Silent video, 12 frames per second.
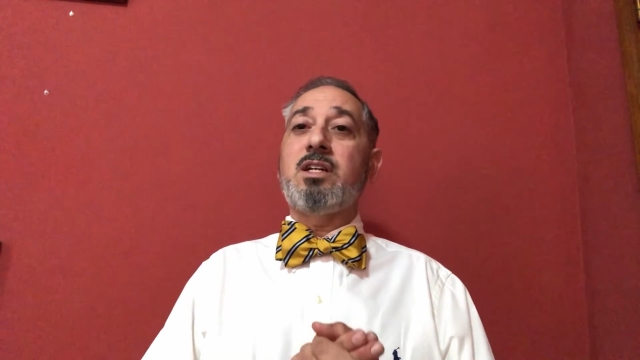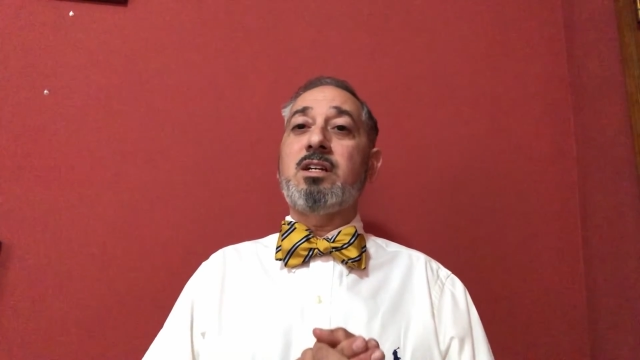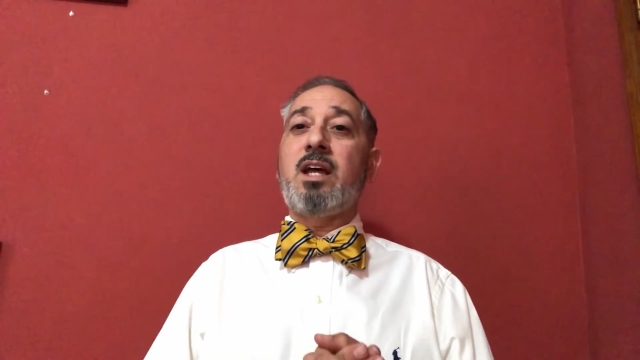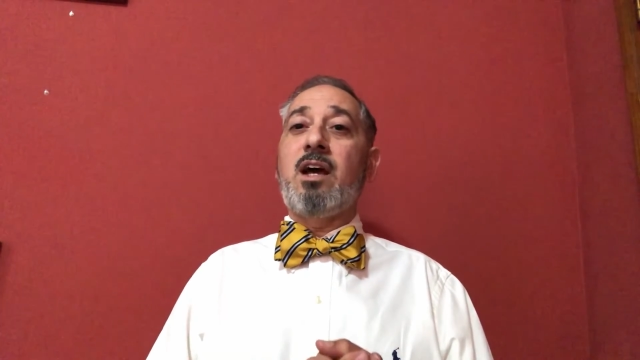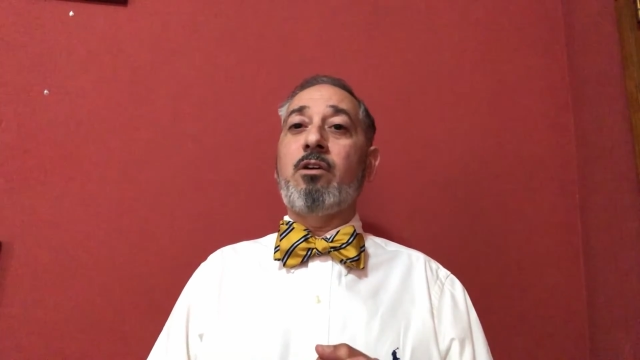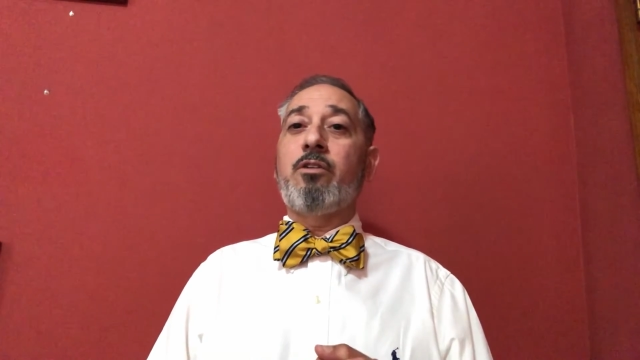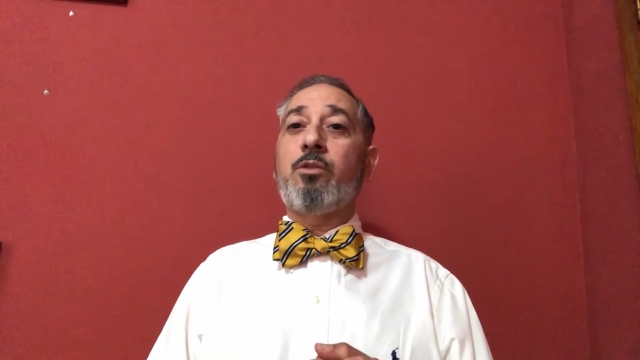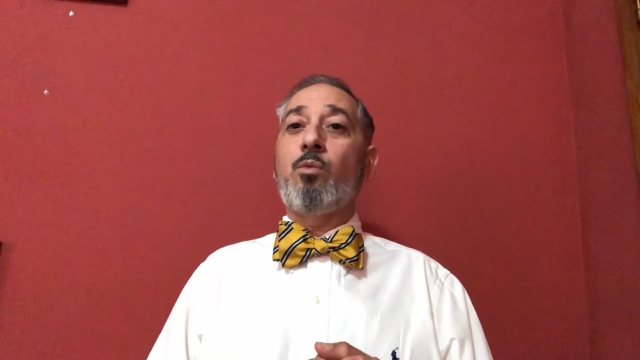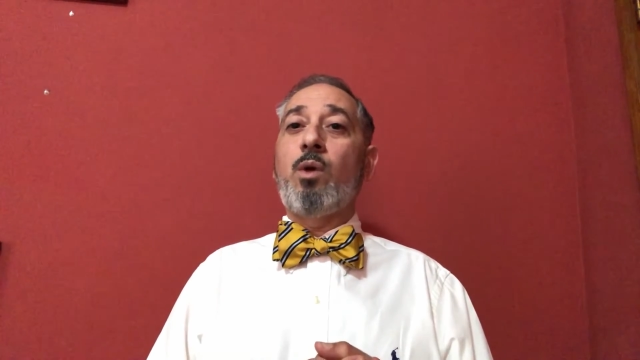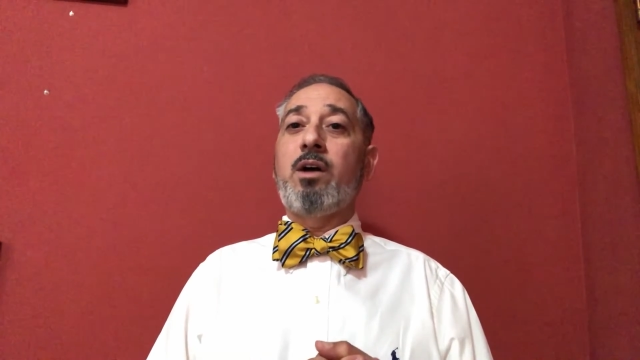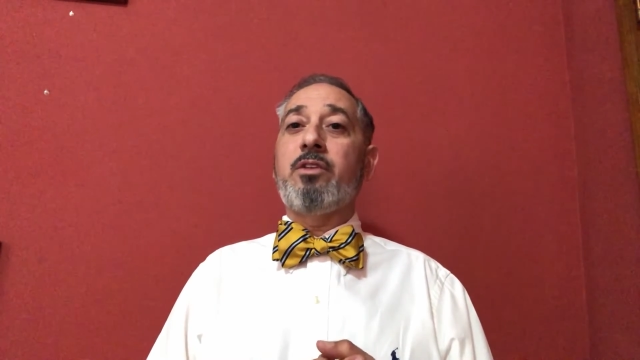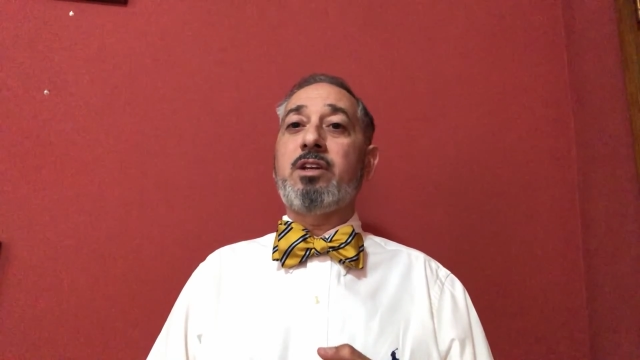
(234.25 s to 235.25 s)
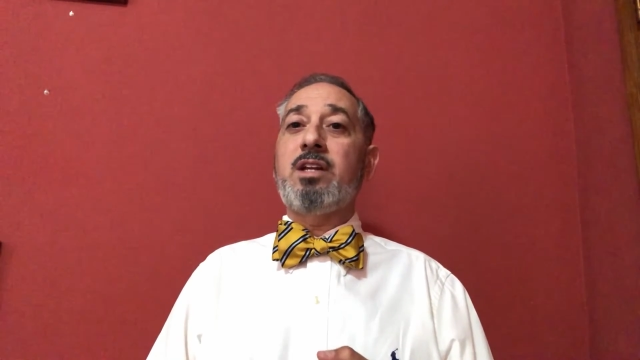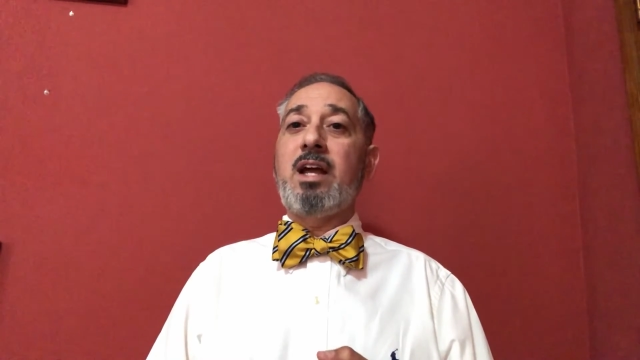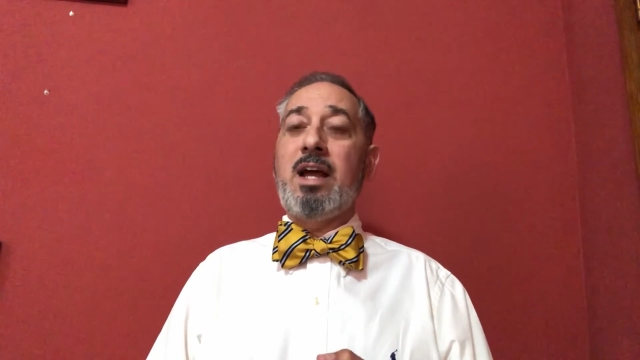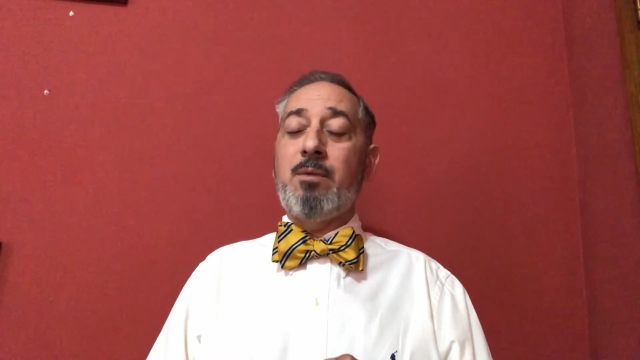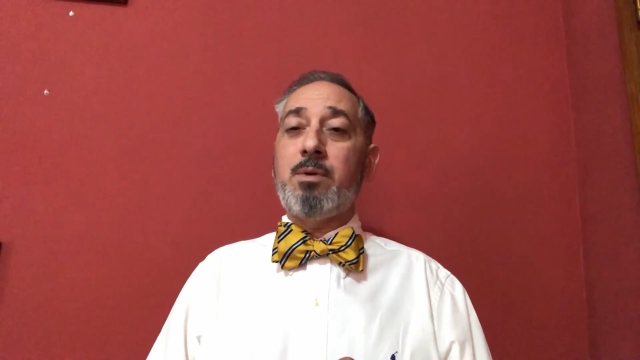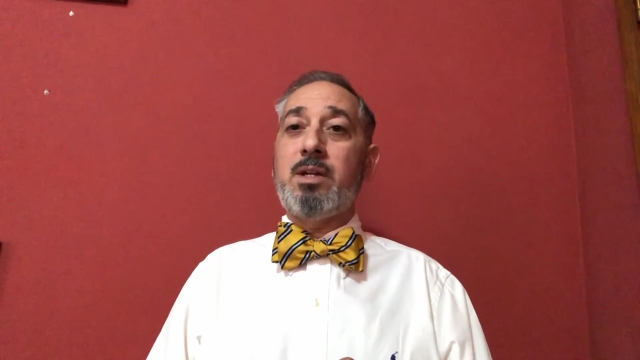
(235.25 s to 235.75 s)
in health, wealth, and
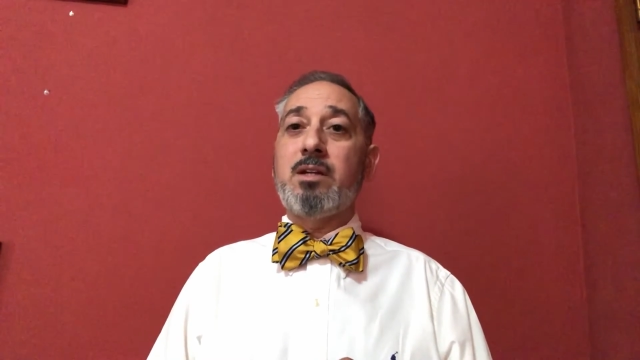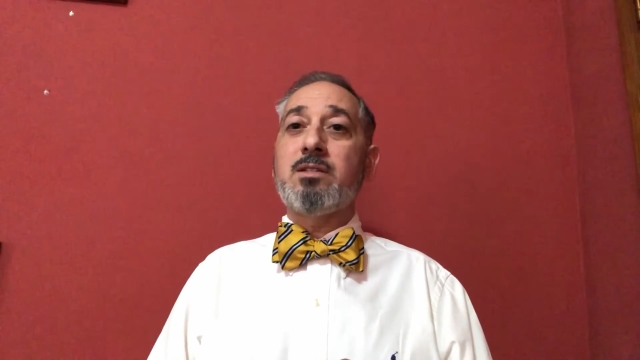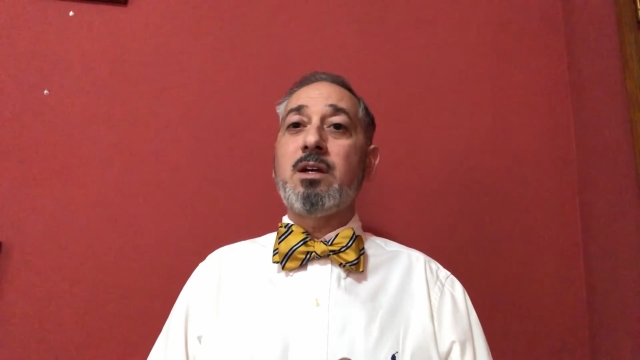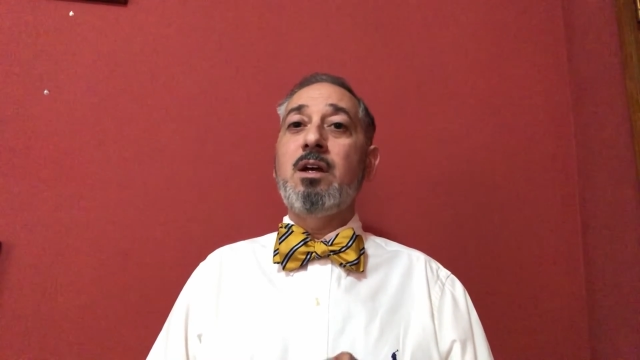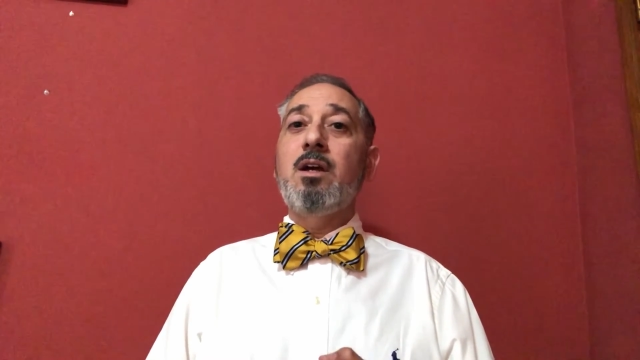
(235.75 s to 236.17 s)
happiness,